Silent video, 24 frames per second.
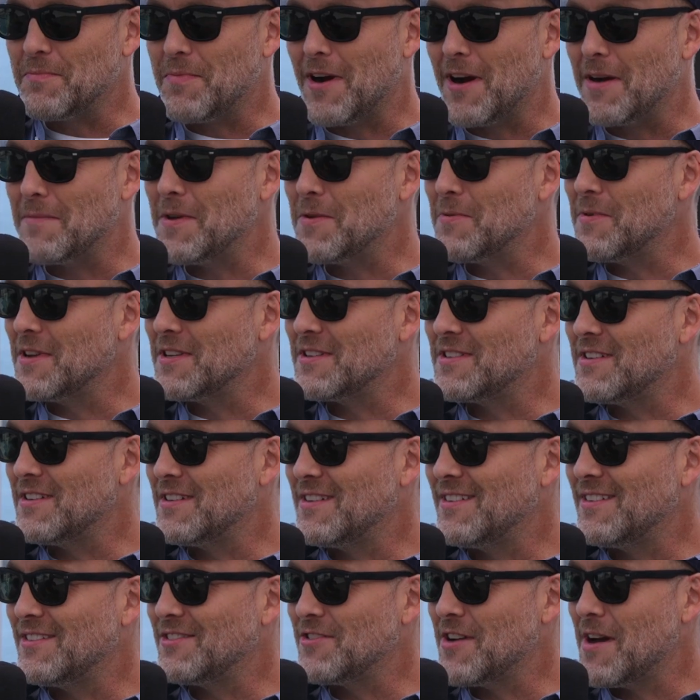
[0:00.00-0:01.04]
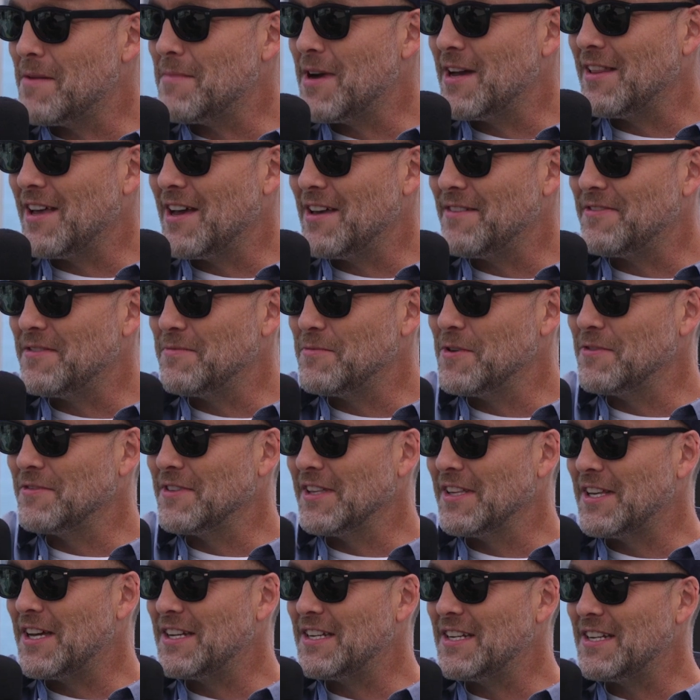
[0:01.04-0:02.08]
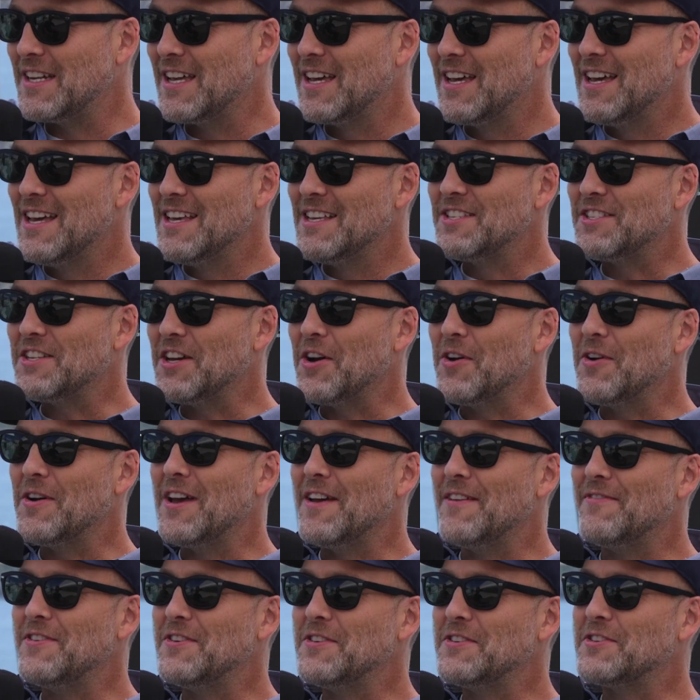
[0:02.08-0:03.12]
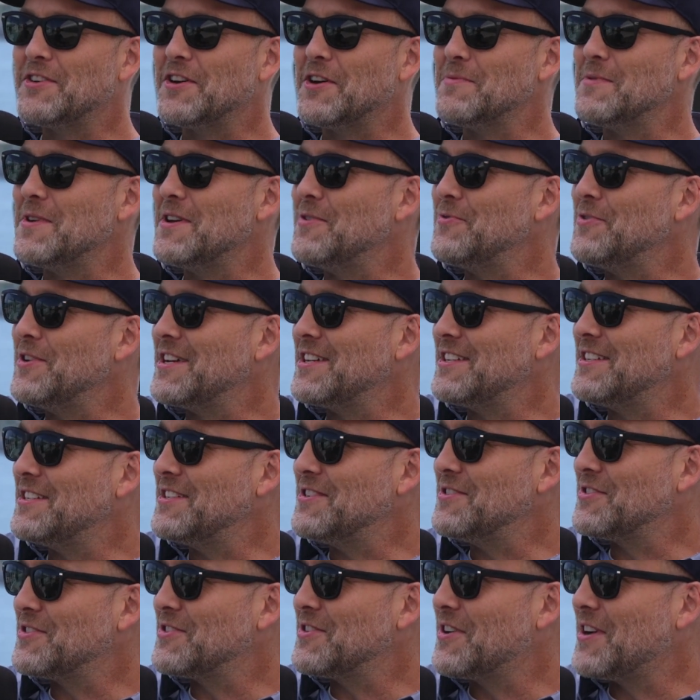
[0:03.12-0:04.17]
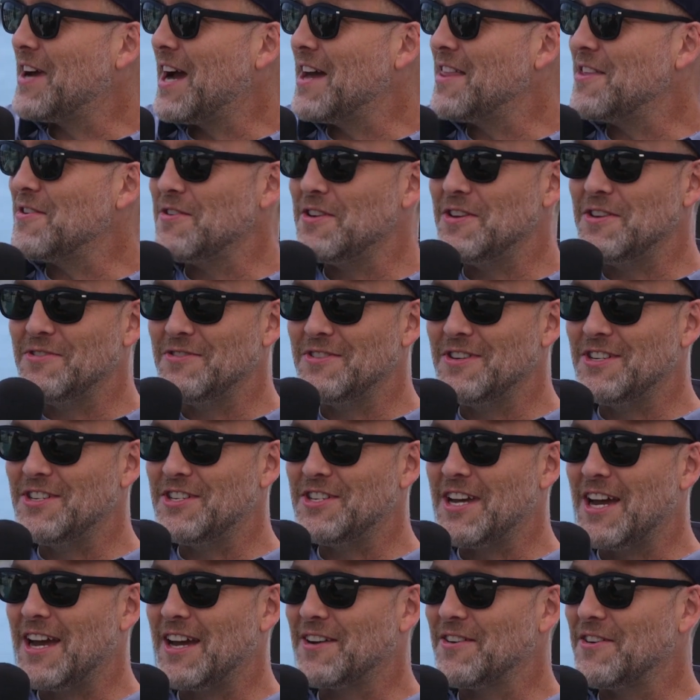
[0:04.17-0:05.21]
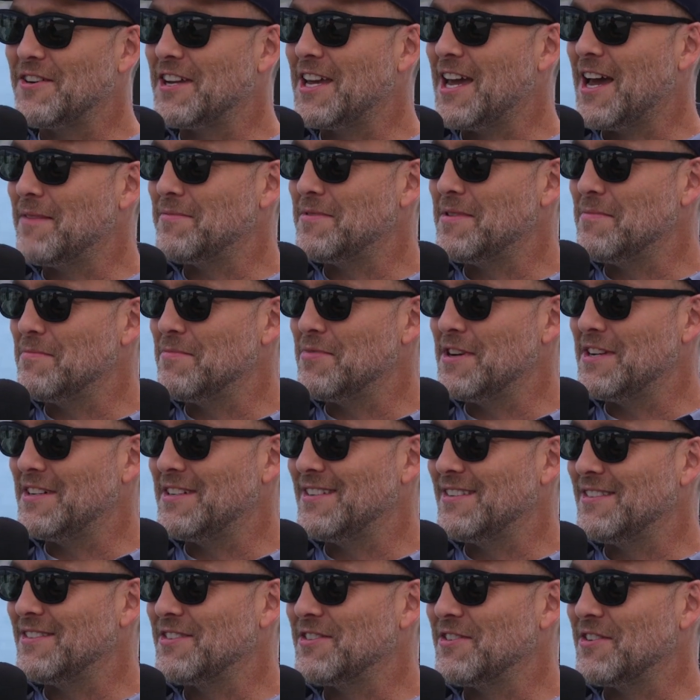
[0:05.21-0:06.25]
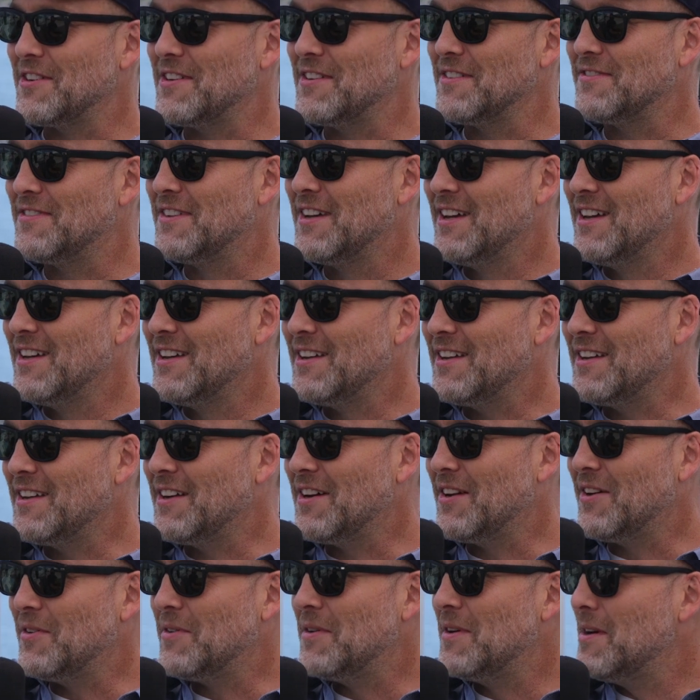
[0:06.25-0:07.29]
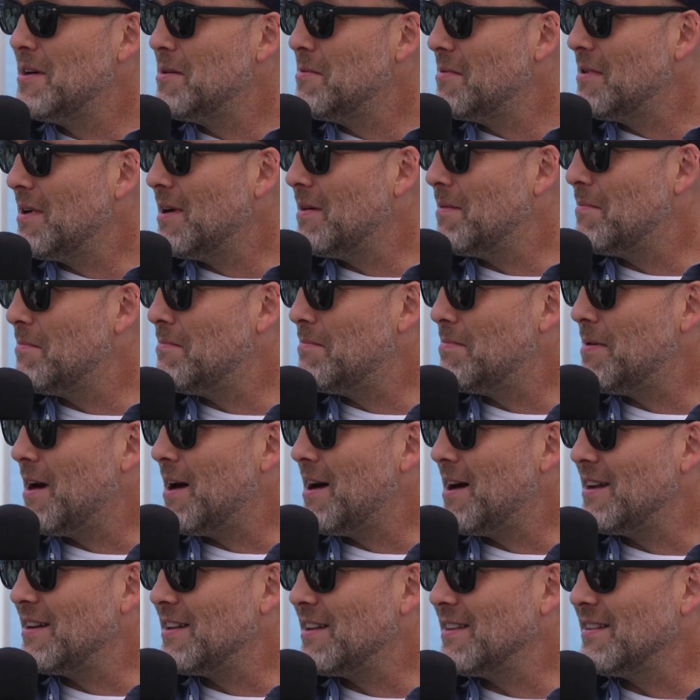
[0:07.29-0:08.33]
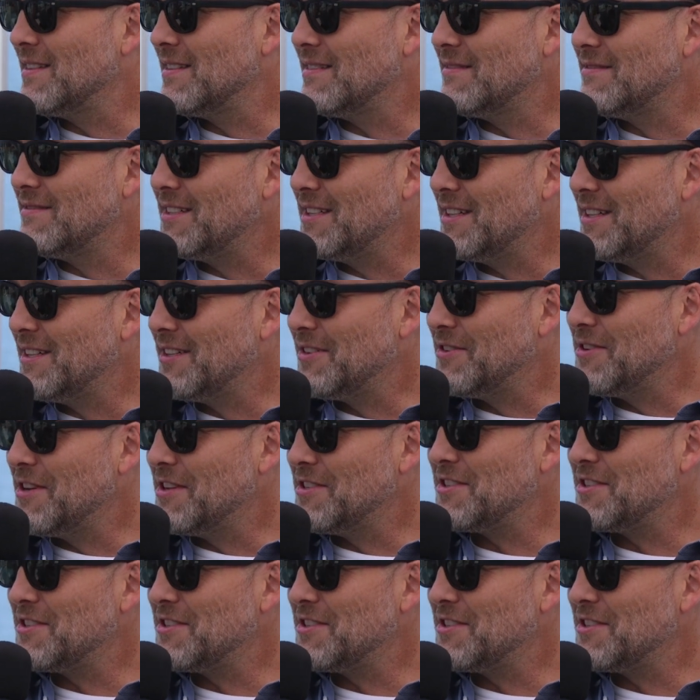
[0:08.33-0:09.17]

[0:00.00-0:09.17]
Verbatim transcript: part of me wants to drop my life and move to London. So if you told me we could do sort of either a Union Jack or a Captain Britain sort of, you know, a Bond, you know, a